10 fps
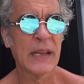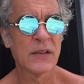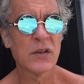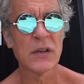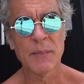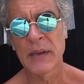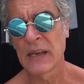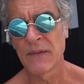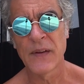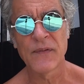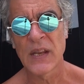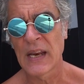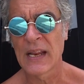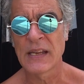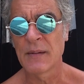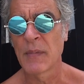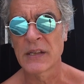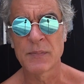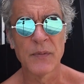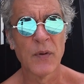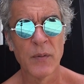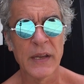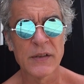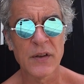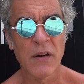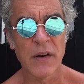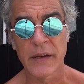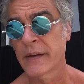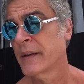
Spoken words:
it's going to be 15, 18 months before we get started.